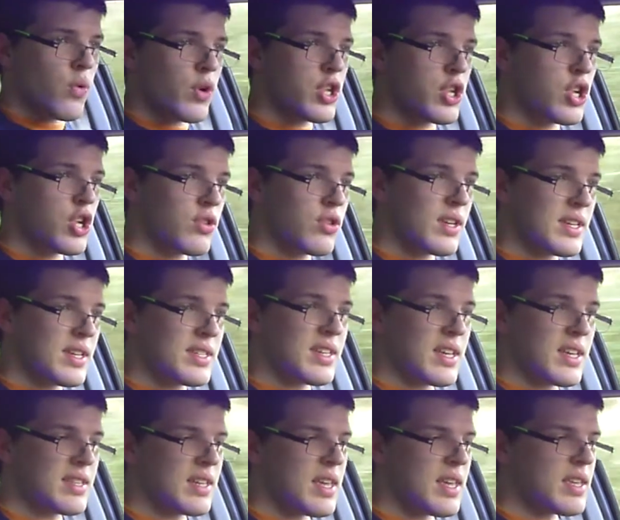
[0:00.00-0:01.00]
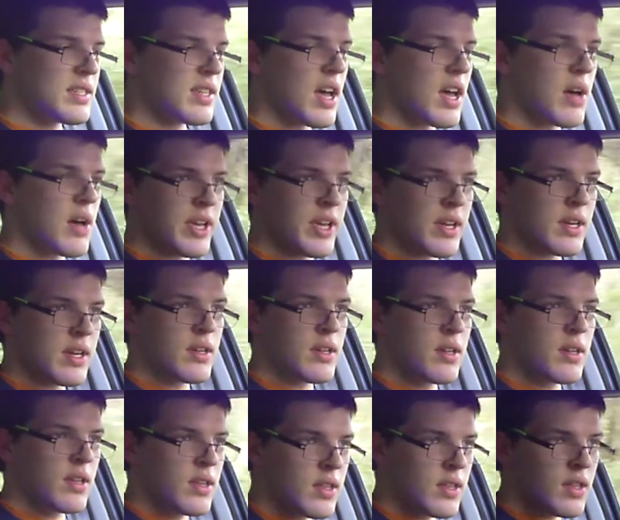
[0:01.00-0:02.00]
which Hyundai says is coming,
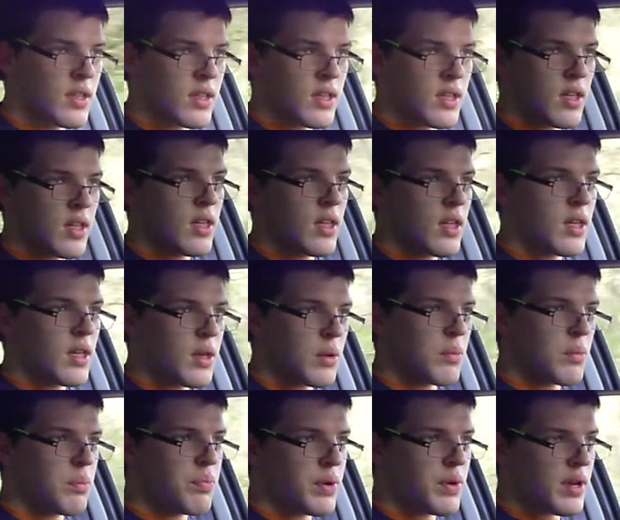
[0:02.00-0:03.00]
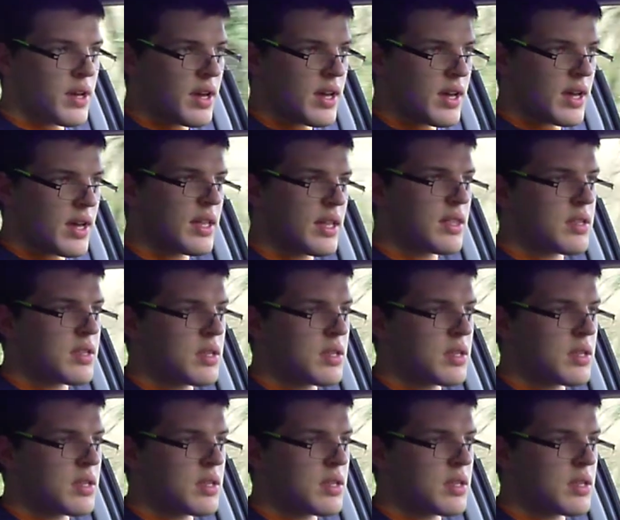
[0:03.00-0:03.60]
but